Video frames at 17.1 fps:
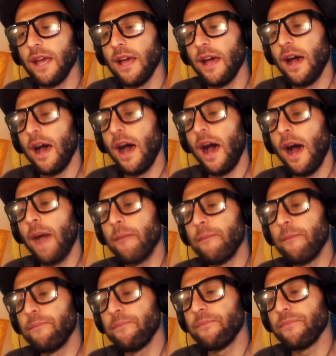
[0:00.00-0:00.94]

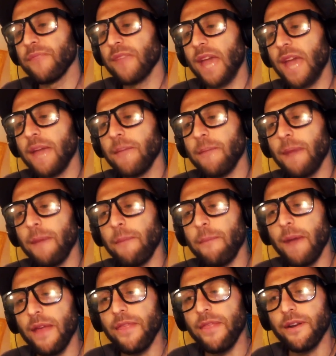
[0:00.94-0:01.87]
And my
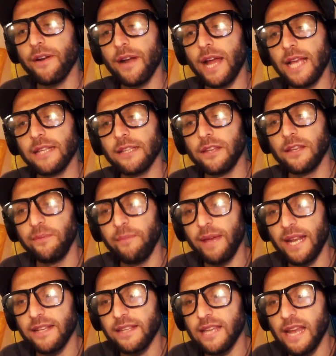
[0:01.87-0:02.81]
mother, as a
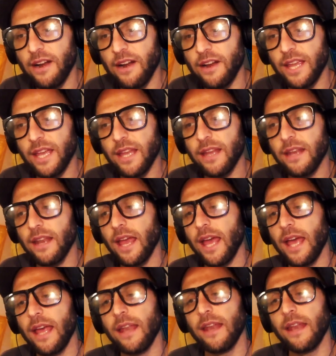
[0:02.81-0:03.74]
humanitarian
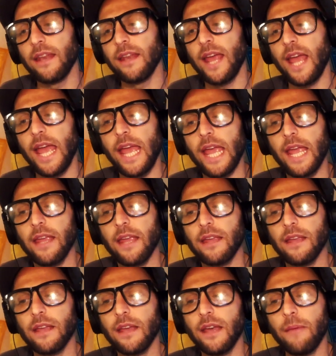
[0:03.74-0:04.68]
and
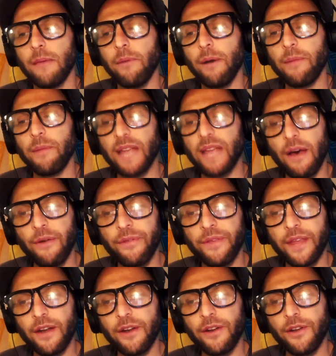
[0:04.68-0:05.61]
a public
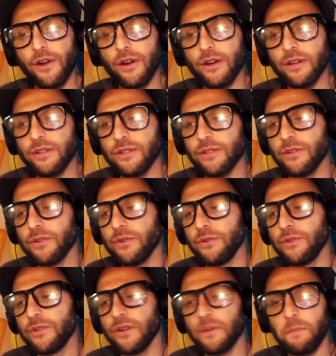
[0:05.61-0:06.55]
healthcare nurse
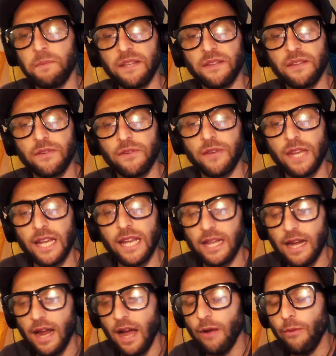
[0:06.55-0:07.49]
who took me to
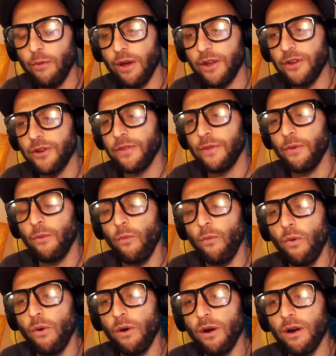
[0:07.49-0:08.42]
Nicaragua during the
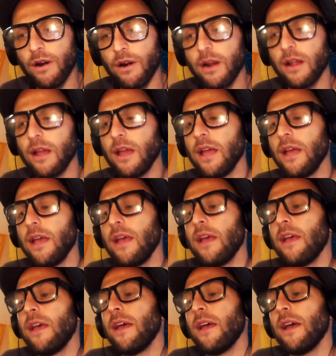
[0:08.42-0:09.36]
war,
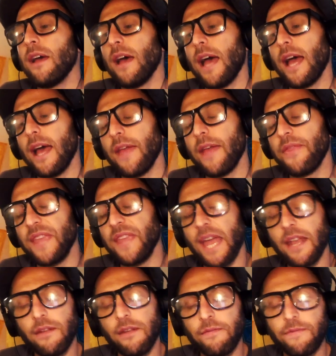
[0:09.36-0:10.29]
at the
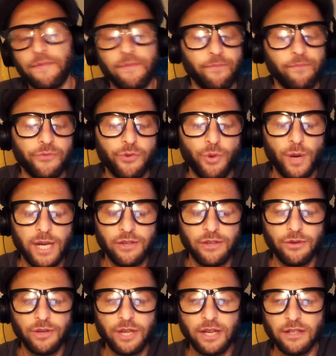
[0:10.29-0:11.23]
end of
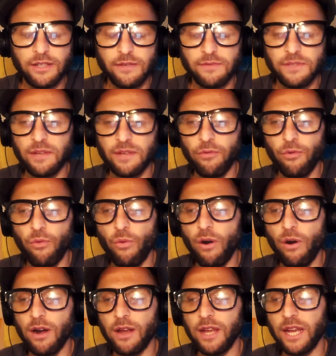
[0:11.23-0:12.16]
22 years of civil
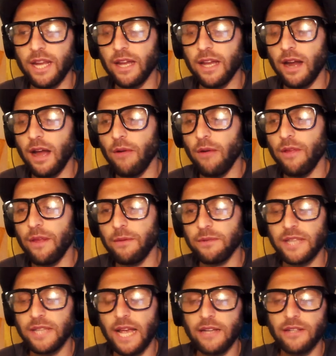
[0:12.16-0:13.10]
war in Nicaragua, that
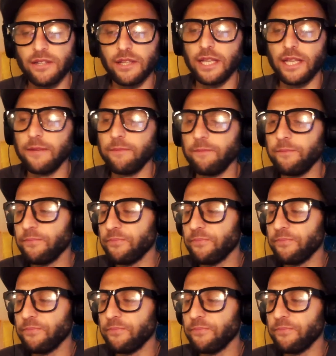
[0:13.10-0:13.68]
was actually